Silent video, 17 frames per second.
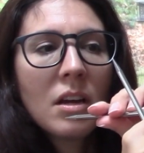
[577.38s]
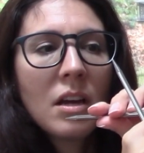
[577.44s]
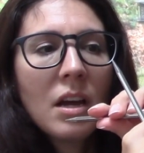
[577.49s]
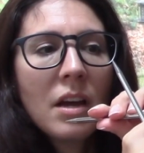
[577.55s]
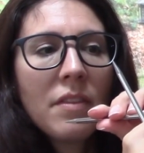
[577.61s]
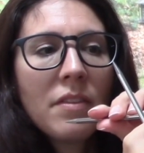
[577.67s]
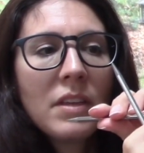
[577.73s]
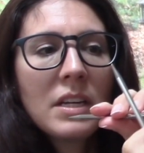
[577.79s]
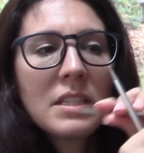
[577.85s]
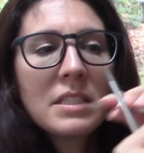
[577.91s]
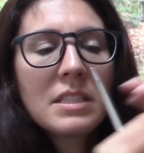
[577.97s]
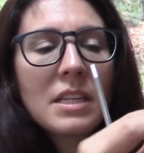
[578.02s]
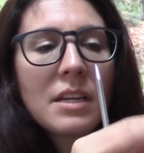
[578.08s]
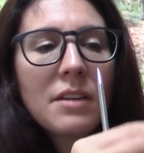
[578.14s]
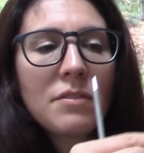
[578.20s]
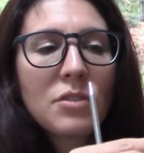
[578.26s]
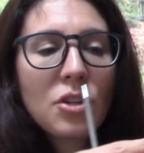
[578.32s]
and then
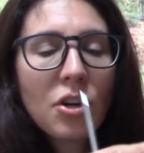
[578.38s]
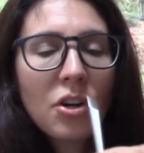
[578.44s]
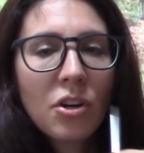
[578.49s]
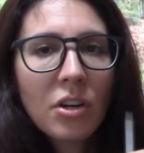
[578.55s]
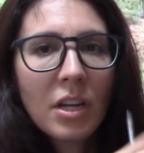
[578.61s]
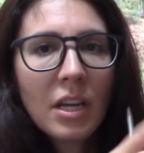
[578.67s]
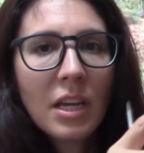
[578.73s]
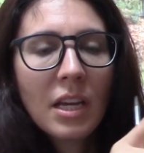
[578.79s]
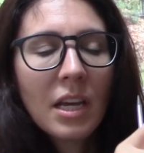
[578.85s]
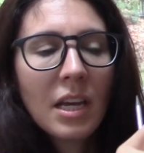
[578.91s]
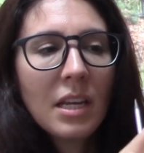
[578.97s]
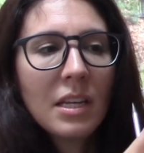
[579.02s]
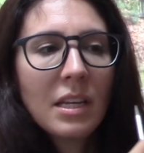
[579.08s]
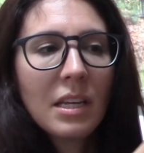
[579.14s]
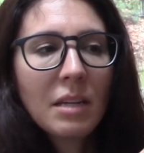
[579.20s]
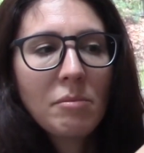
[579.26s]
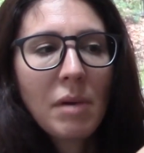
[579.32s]
instead of turning and
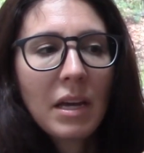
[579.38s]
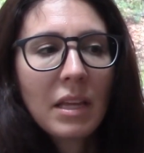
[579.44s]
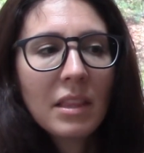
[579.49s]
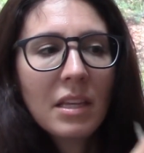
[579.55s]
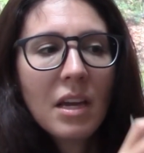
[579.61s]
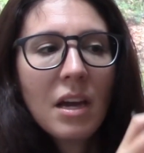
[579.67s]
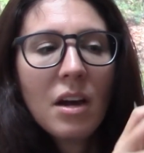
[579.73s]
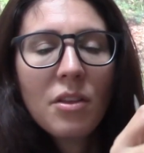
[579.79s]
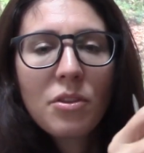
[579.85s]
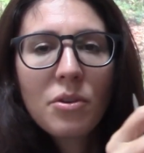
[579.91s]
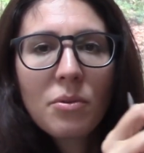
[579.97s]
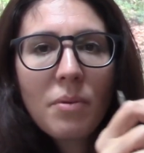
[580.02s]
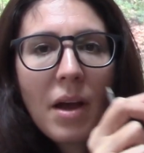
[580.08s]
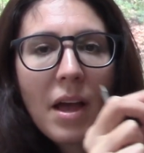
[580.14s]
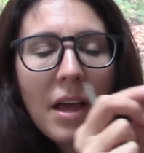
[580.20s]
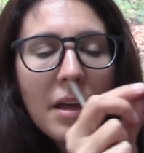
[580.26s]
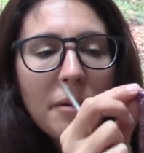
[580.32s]
knitting back the other
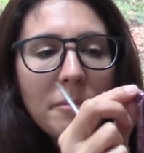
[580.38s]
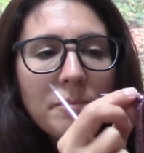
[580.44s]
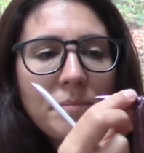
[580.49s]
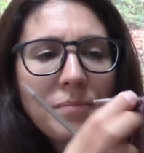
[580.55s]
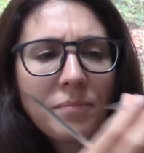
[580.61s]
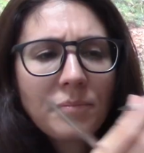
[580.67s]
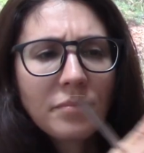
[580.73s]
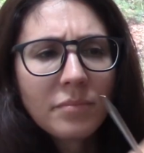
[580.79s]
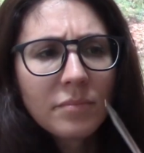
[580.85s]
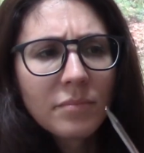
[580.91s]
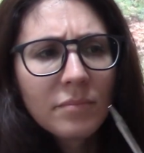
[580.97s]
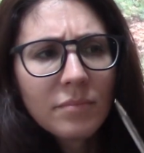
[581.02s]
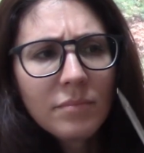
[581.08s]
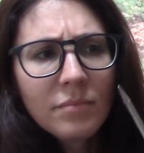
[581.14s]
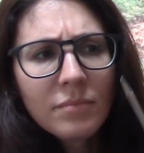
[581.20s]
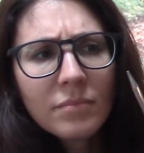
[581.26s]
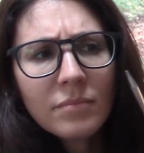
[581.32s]
way,
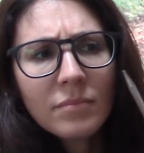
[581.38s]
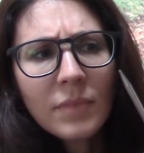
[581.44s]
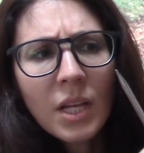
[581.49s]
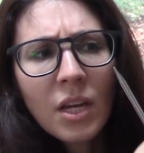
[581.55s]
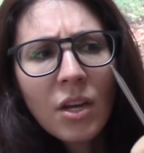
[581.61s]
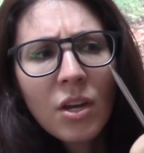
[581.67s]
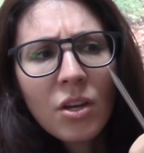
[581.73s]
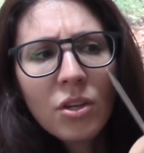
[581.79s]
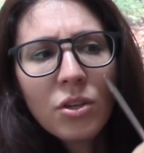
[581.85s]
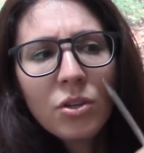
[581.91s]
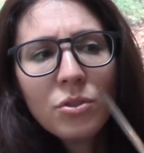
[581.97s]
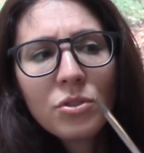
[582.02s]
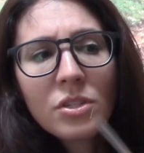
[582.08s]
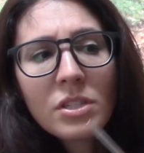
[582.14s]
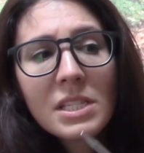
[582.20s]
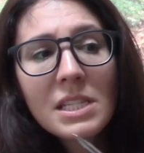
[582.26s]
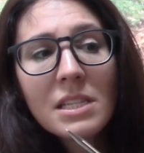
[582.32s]
you
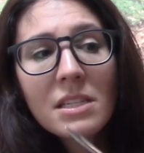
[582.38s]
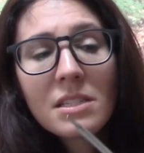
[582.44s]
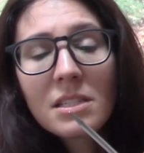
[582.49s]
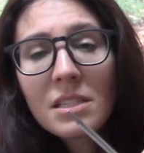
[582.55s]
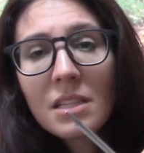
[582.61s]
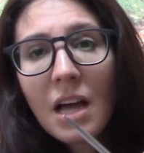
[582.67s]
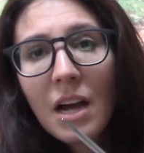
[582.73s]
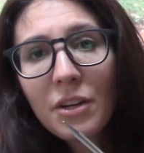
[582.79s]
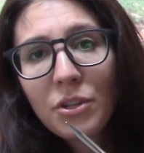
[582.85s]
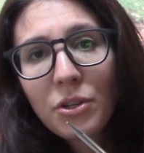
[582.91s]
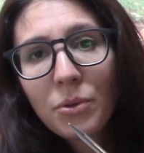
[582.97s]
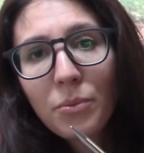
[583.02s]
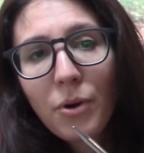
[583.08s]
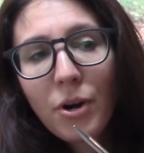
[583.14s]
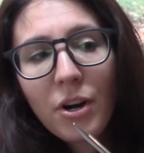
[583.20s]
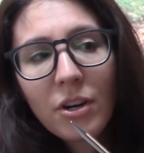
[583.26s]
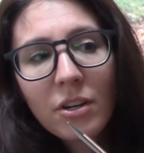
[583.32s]
just slide your
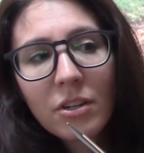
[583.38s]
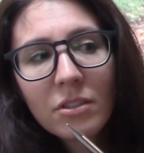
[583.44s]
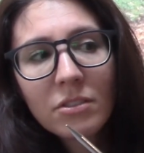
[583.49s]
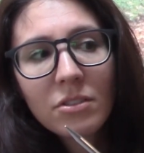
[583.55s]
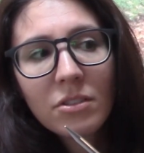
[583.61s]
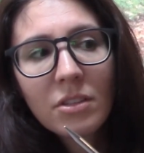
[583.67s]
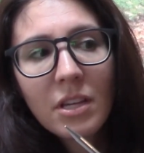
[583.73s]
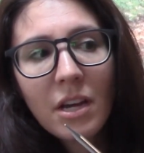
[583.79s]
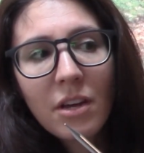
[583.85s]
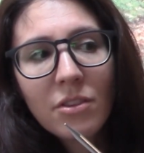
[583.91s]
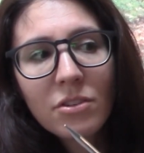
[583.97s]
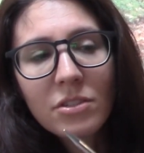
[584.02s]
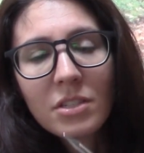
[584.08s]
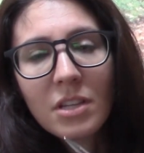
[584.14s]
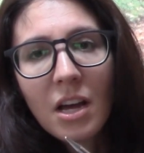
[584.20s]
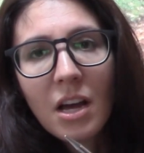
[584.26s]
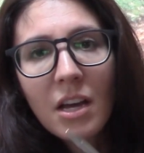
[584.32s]
work to the other
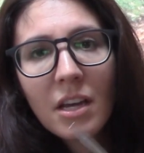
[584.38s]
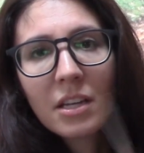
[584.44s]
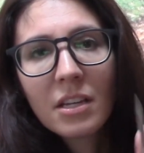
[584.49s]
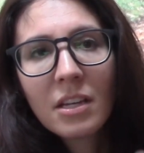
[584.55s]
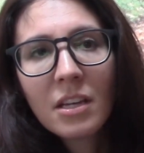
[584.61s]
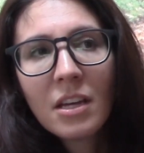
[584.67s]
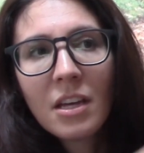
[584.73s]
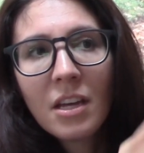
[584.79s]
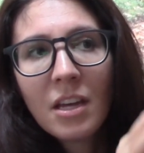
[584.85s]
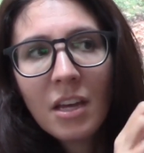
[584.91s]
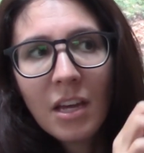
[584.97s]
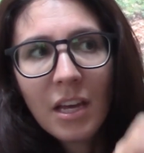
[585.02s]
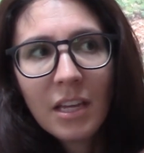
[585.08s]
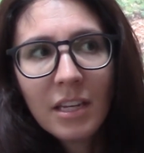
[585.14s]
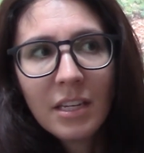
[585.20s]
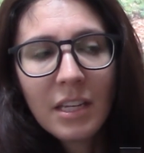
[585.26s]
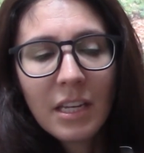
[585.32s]
side
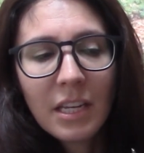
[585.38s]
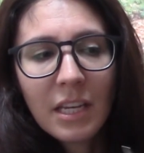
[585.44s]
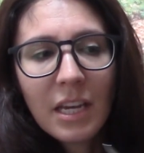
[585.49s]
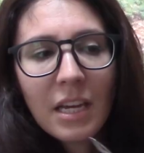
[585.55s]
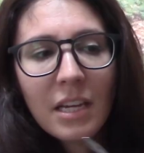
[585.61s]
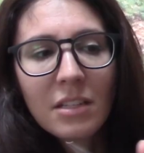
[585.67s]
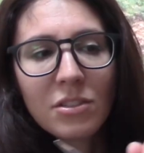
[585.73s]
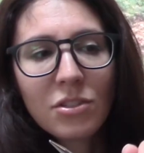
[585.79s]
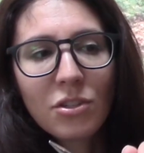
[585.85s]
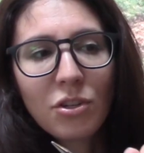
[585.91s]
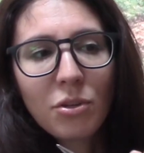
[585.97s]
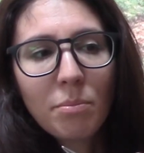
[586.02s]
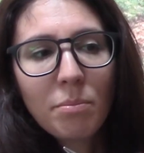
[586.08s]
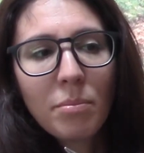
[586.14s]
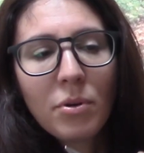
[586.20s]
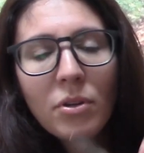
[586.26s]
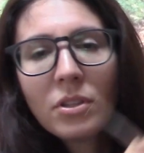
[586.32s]
and knit again. So you're
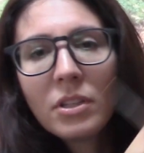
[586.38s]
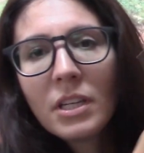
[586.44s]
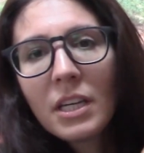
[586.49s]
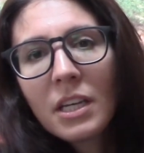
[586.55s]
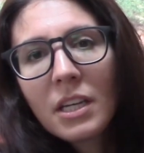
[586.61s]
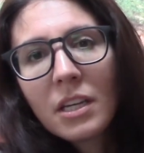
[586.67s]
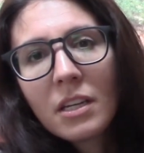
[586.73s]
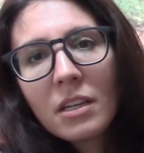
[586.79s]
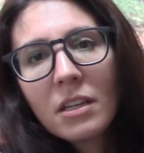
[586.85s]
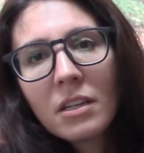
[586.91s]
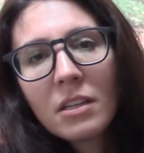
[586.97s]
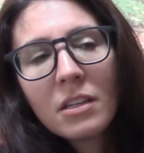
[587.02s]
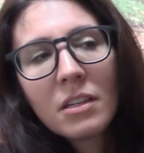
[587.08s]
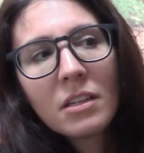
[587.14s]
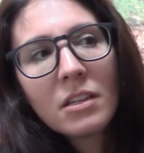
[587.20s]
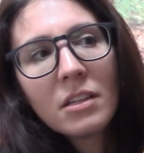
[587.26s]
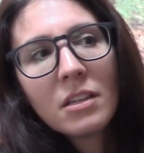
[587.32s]
pulling
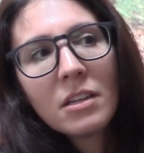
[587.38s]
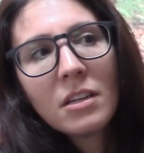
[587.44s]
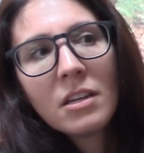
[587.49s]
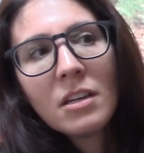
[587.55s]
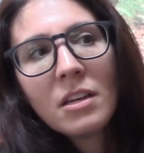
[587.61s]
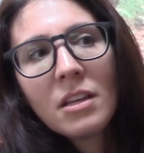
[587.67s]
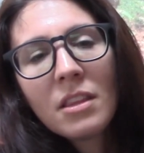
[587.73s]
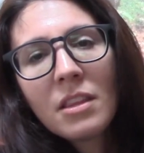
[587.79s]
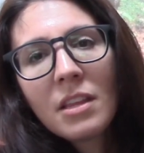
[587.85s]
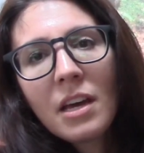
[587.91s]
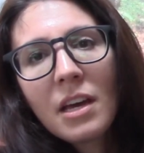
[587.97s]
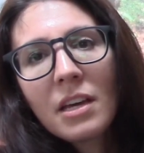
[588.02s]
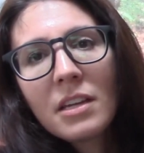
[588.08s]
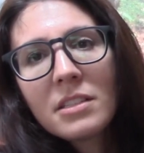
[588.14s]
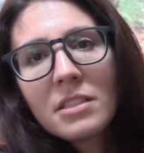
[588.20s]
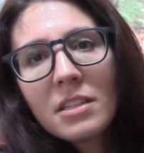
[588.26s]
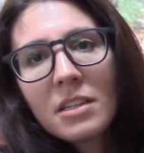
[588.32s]

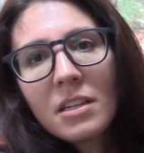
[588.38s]
that